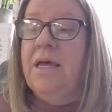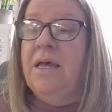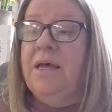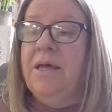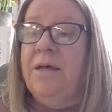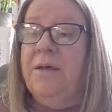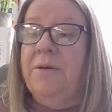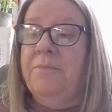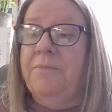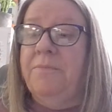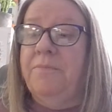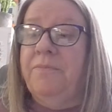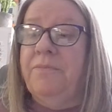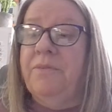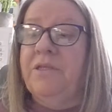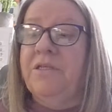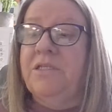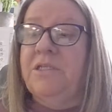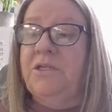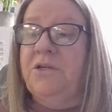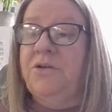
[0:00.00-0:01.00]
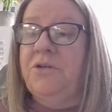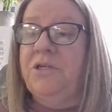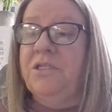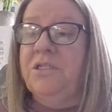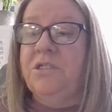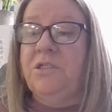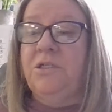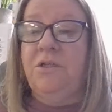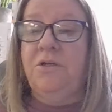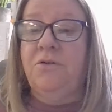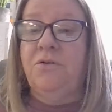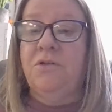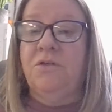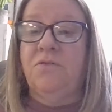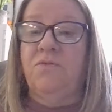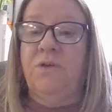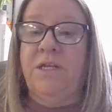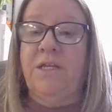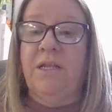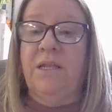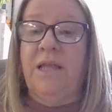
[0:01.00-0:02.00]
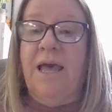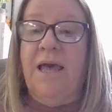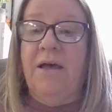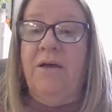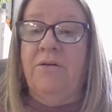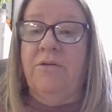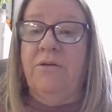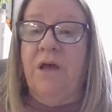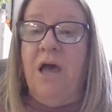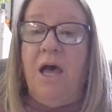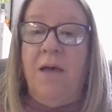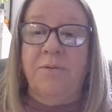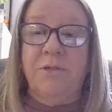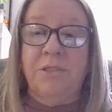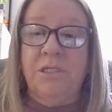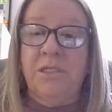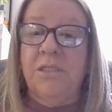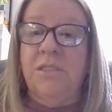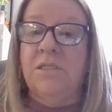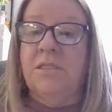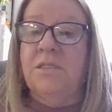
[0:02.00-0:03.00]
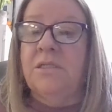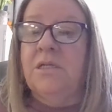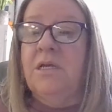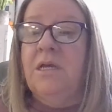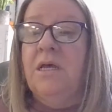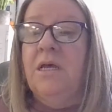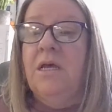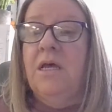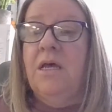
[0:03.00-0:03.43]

the students use read aloud options.